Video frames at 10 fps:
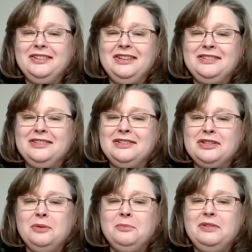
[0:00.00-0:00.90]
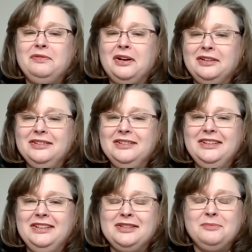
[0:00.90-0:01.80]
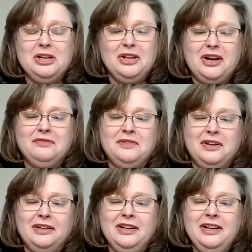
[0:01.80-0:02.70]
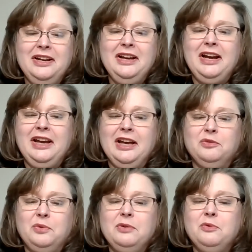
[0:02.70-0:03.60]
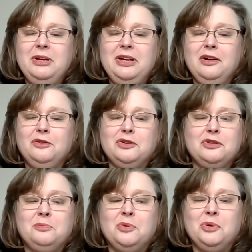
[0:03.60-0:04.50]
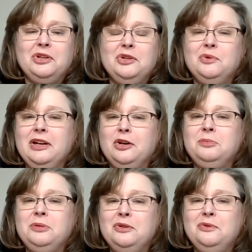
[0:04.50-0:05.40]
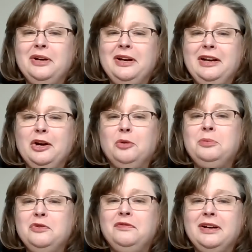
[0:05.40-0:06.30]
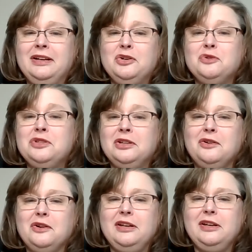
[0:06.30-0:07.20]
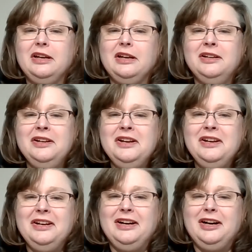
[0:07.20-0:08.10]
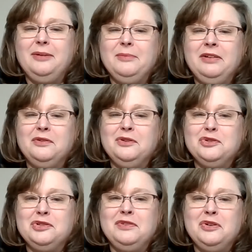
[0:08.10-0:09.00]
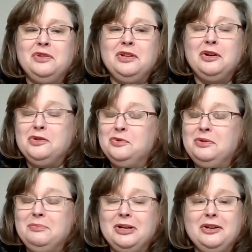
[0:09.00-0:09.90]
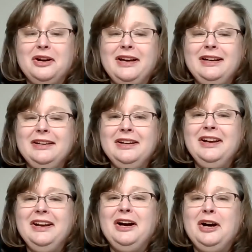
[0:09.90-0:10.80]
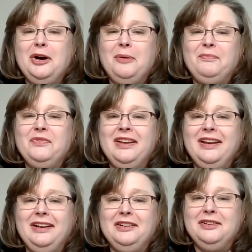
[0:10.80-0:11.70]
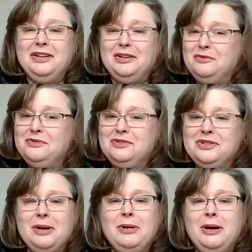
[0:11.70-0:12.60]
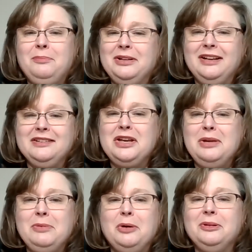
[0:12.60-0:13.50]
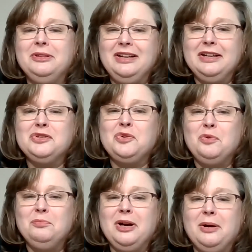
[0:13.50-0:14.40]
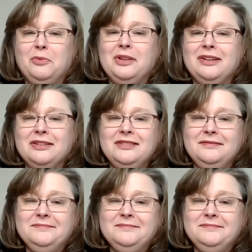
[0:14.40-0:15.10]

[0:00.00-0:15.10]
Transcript: It's going to be fun. It's going to be a lot of fun. And we will be here to support you and help you find your center again. And for those of you that are doing better at it, then step up and let's keep helping the next group come with us.